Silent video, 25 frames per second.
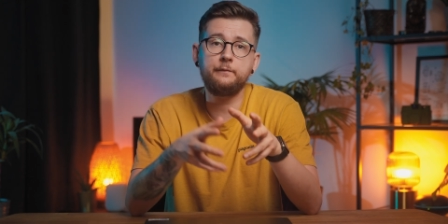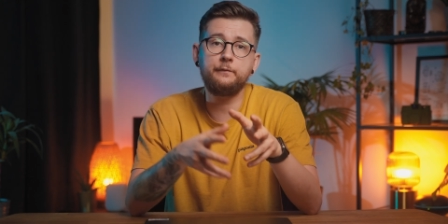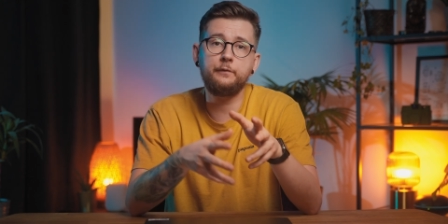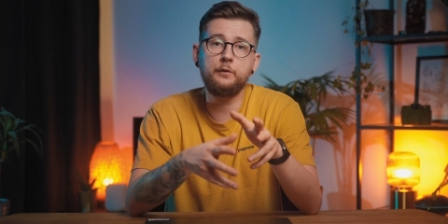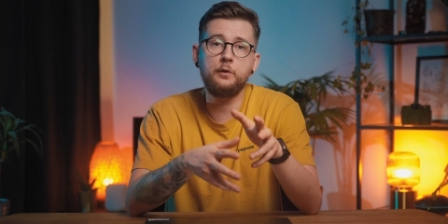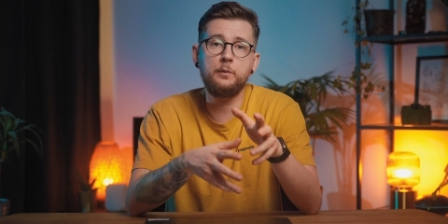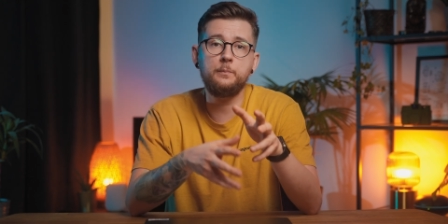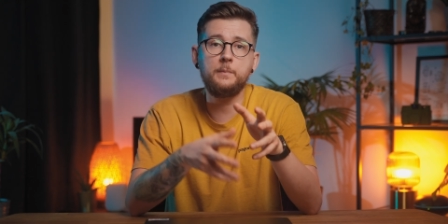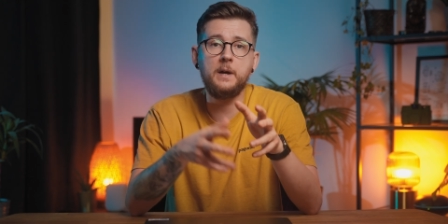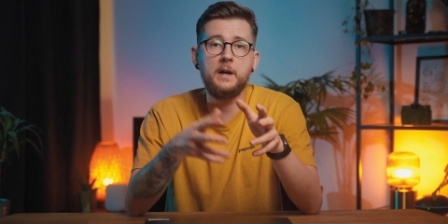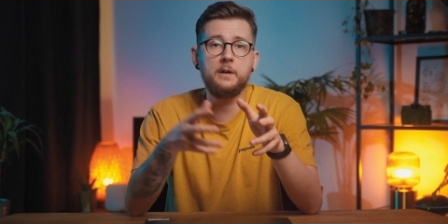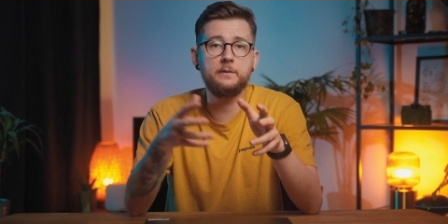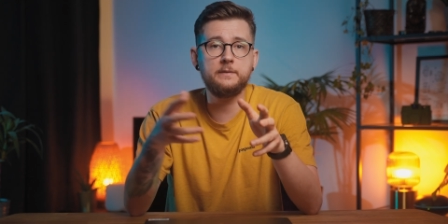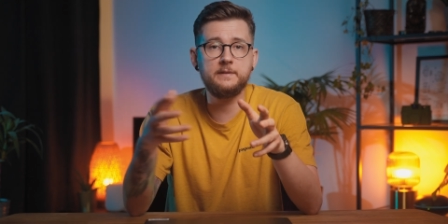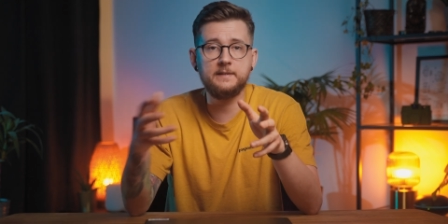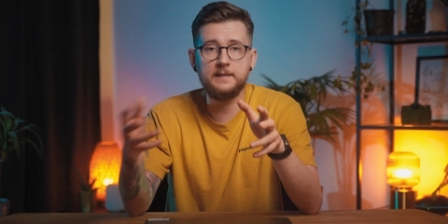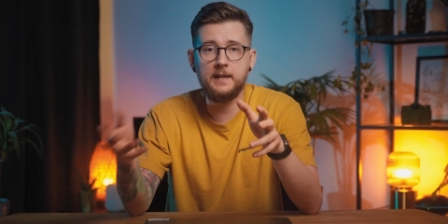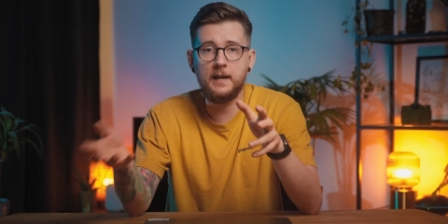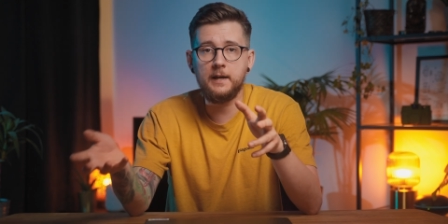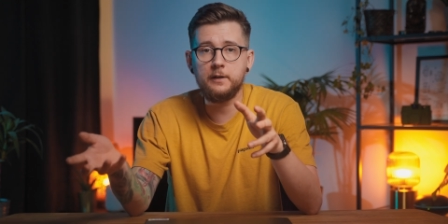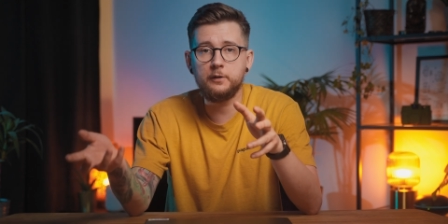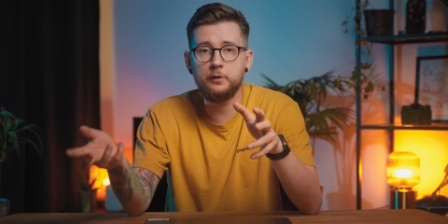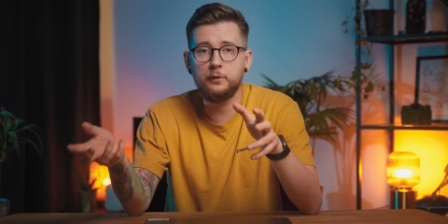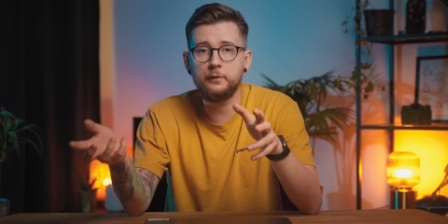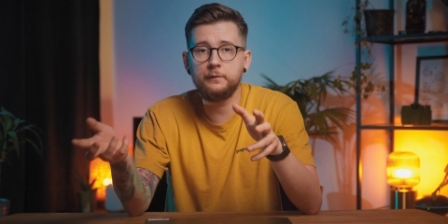from
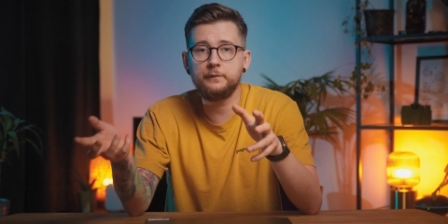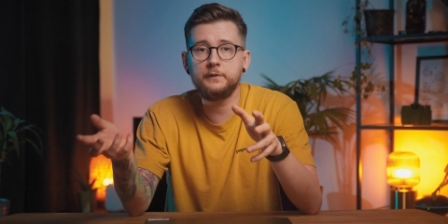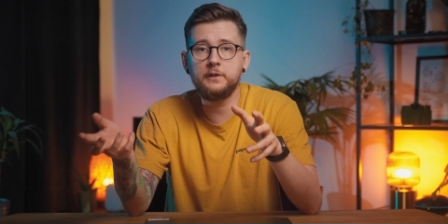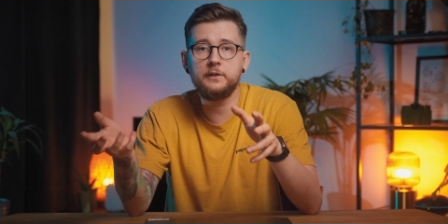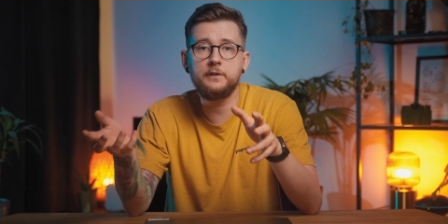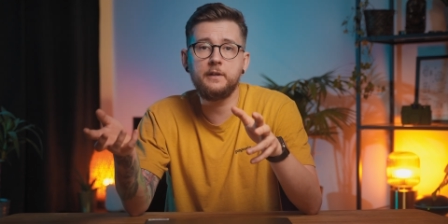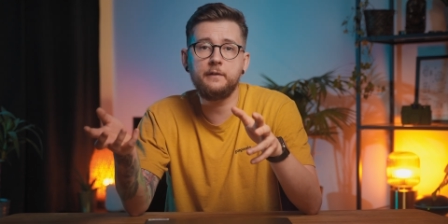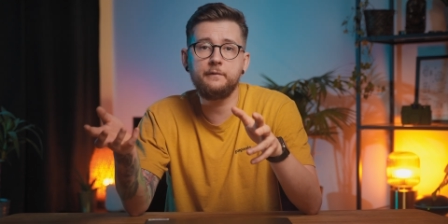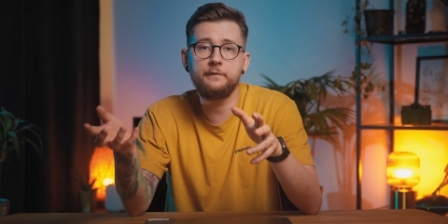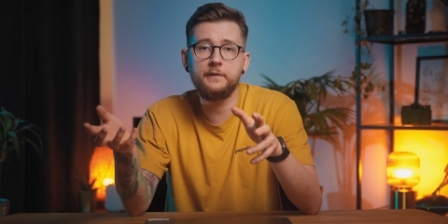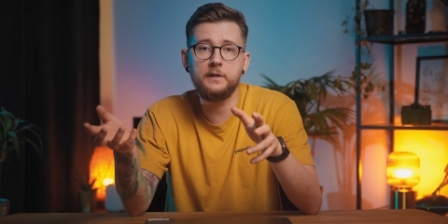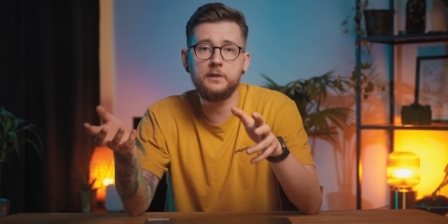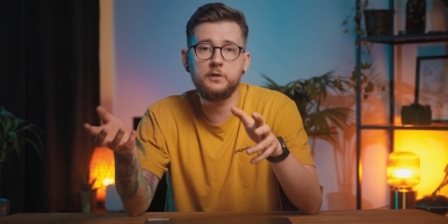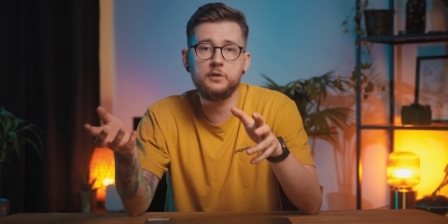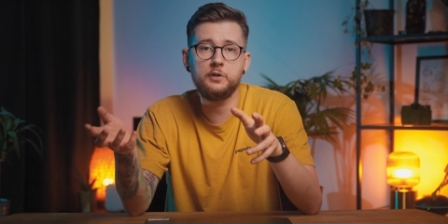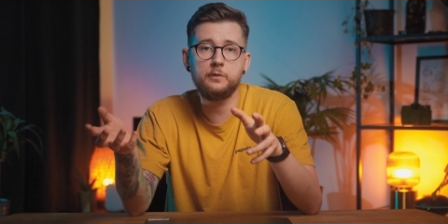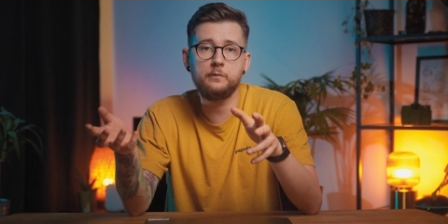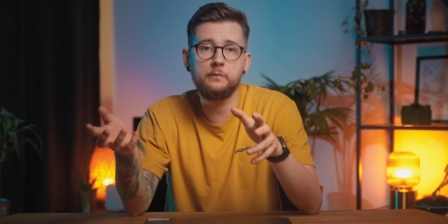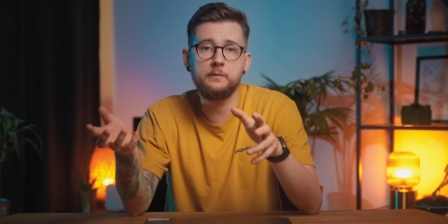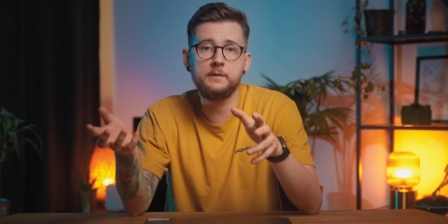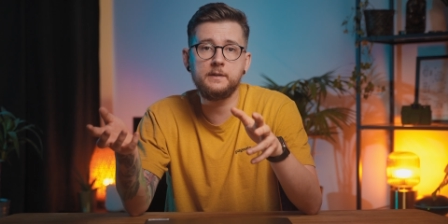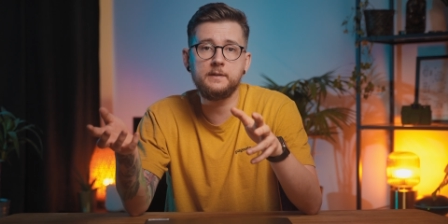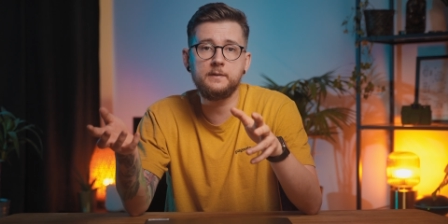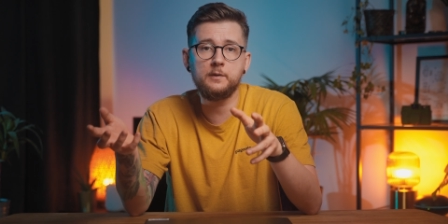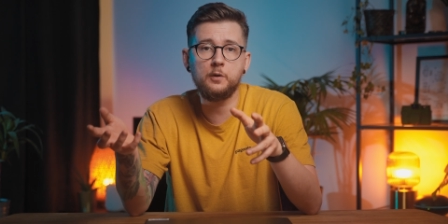outside of the DaVinci
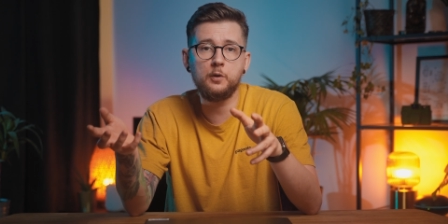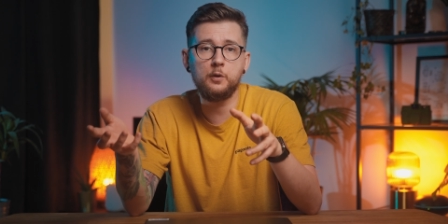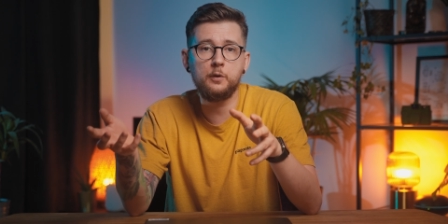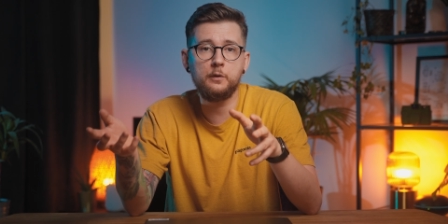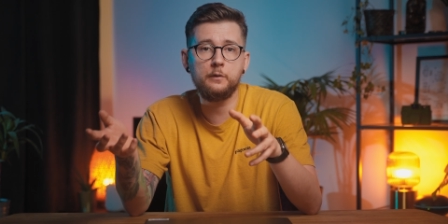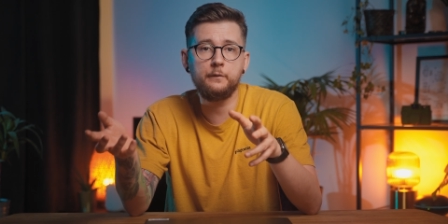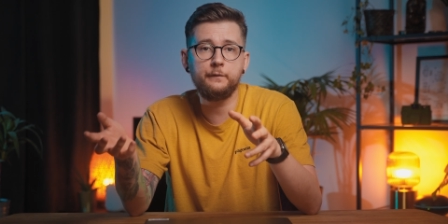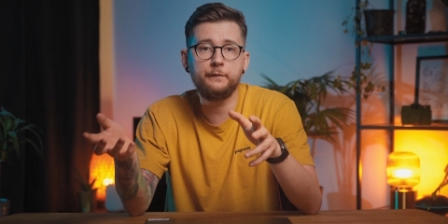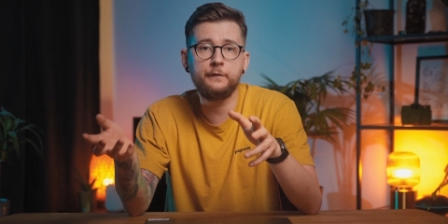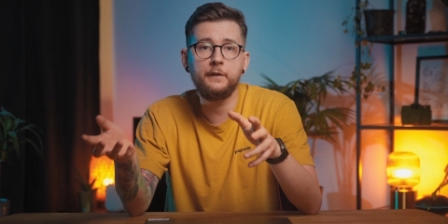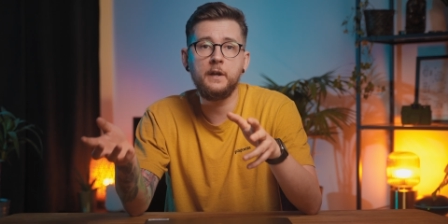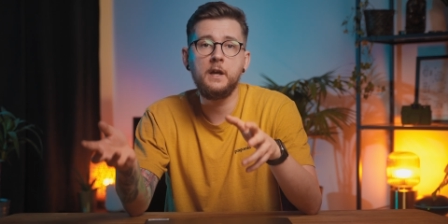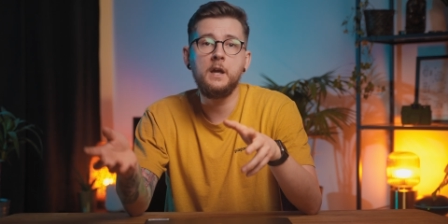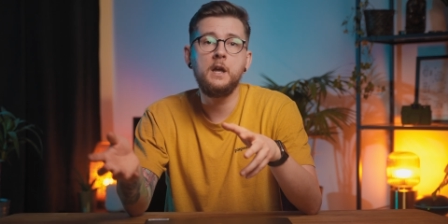Resolve